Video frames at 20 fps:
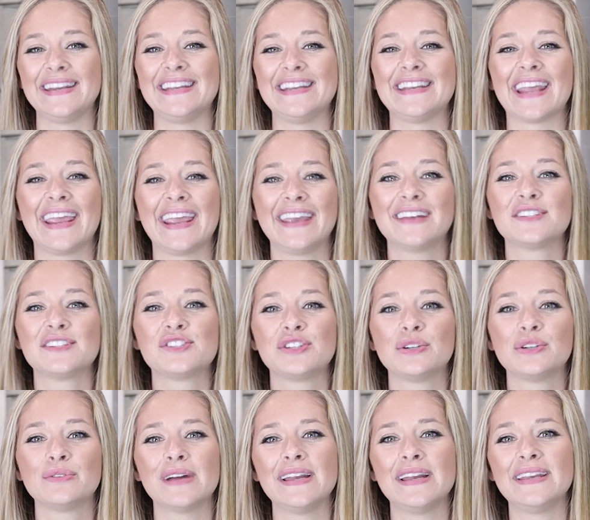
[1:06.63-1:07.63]
enhance
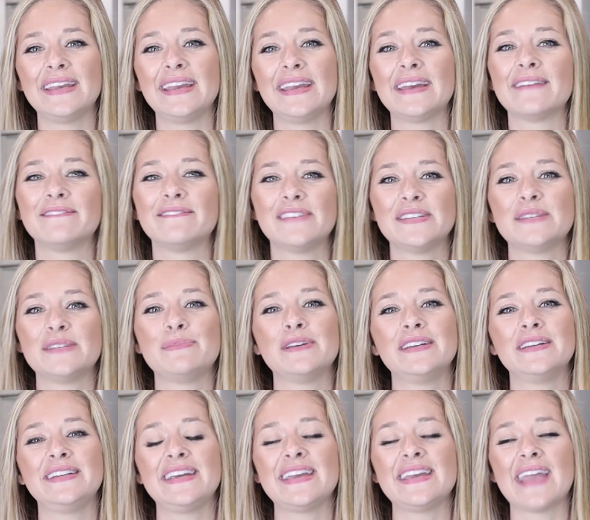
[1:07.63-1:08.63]
your ranking,
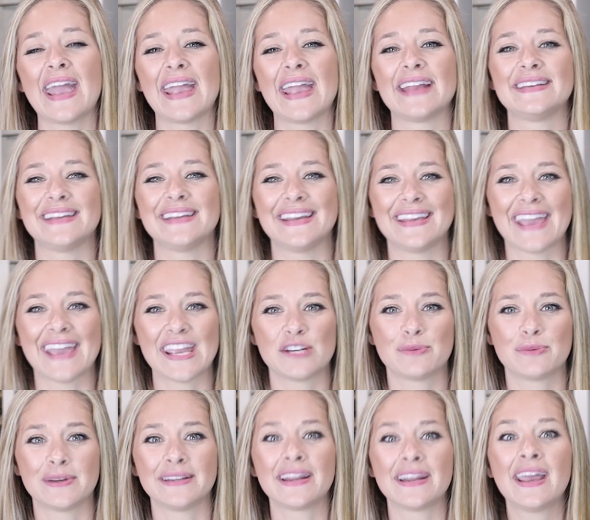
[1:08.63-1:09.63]
visibility, and
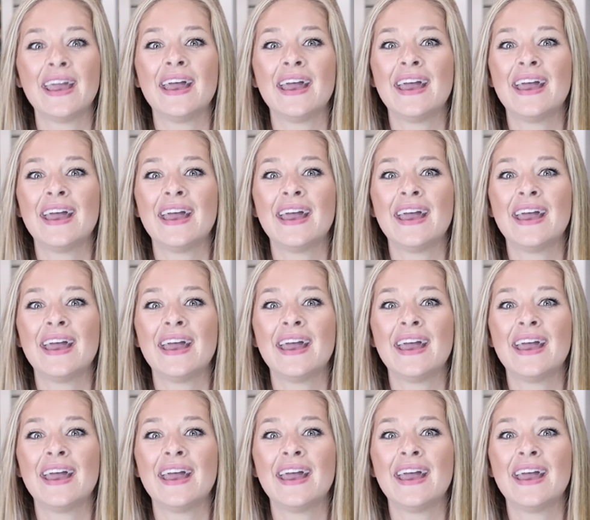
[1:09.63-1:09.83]
engagement